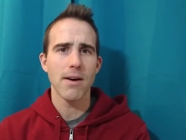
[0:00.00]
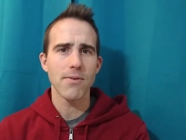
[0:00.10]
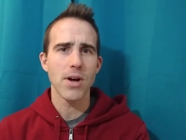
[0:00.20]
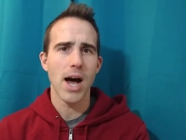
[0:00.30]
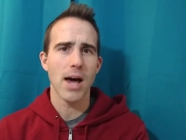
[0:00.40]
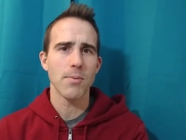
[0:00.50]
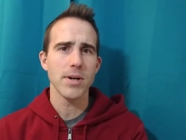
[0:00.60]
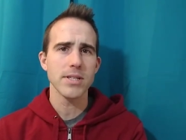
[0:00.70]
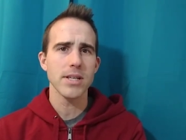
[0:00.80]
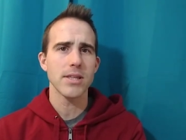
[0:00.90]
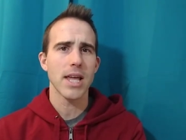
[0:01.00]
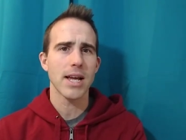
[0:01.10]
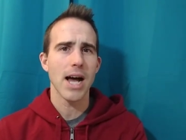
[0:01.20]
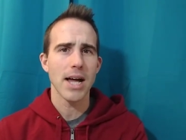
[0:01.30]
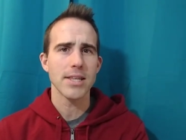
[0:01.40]
of God what is it
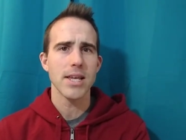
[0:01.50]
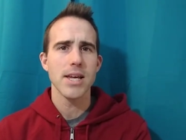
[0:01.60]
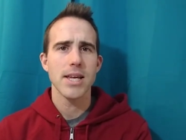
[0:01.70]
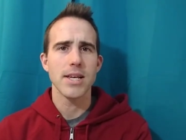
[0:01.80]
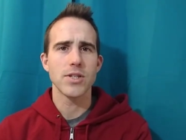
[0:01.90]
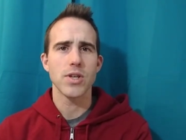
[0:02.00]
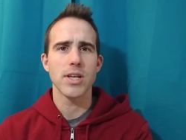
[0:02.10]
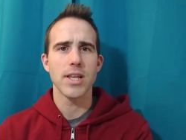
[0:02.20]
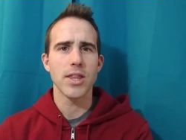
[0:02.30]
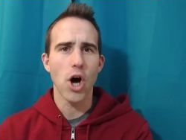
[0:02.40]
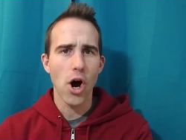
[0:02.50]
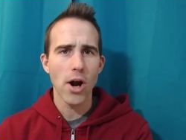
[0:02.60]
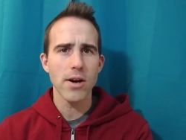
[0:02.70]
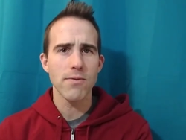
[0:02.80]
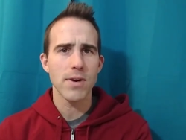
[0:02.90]
that God is in the
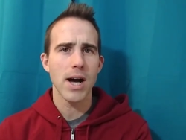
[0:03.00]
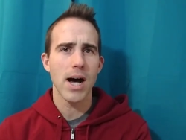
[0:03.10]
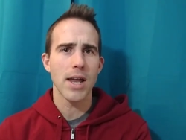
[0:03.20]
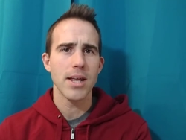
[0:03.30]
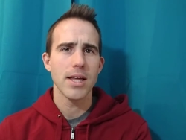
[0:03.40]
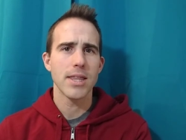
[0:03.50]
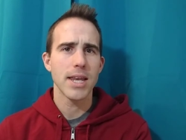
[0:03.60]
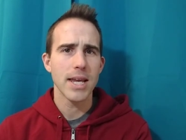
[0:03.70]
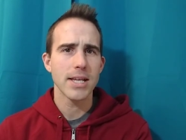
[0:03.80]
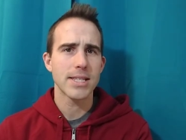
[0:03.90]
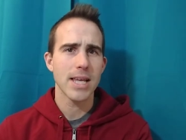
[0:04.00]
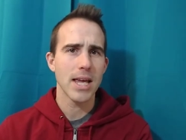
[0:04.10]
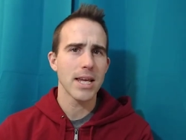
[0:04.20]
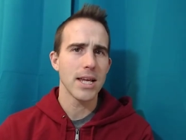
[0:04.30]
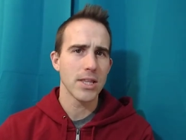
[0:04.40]
heart of God that he is
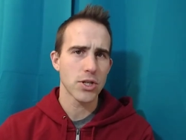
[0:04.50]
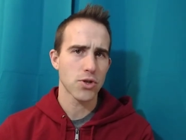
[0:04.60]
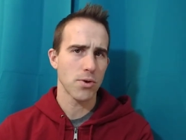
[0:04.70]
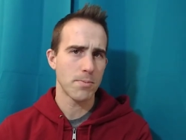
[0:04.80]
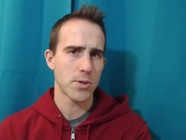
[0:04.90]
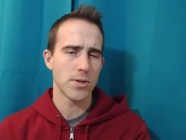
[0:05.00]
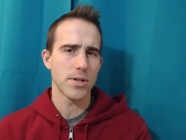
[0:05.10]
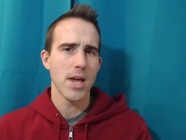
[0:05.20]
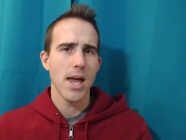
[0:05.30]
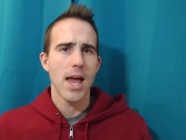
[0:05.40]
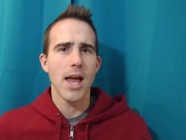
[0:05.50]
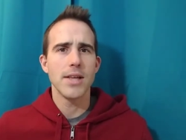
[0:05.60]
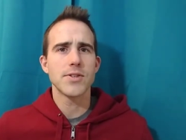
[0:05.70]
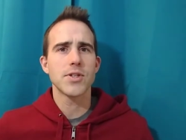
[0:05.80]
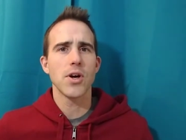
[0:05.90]
saying in the scriptures
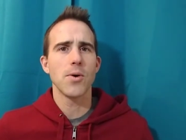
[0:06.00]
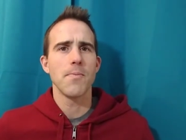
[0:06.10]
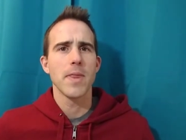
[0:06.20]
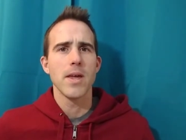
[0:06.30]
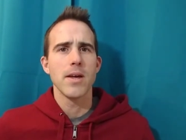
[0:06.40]
and so